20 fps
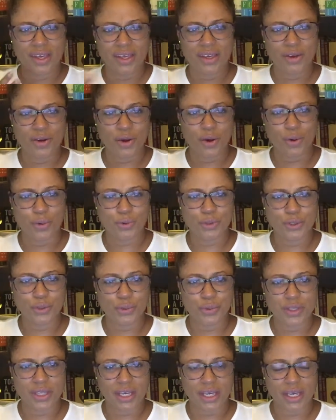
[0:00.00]

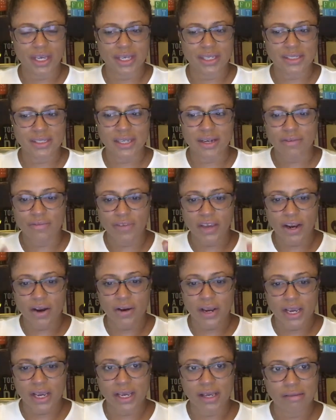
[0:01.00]
do things in a
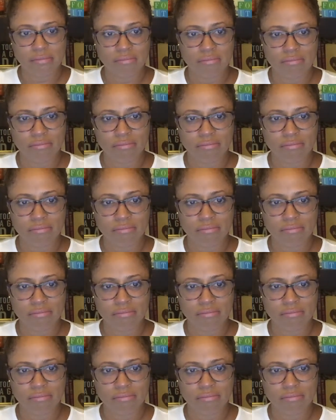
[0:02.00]
very,